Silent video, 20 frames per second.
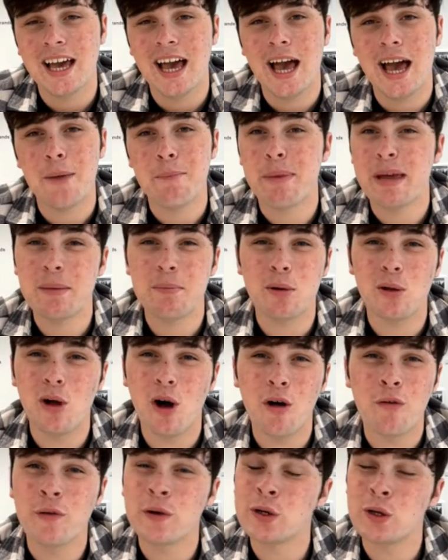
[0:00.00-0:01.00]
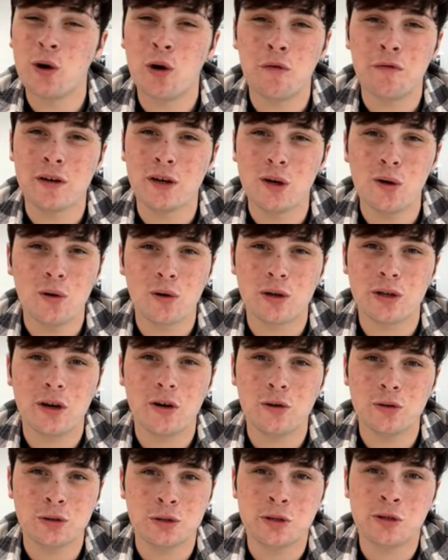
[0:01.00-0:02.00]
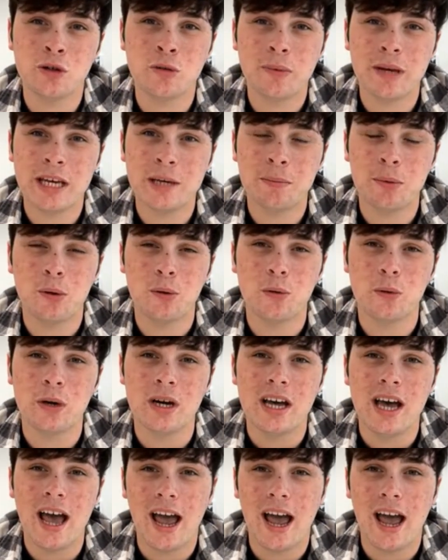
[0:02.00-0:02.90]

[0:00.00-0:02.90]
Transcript: And people often overlook us young people,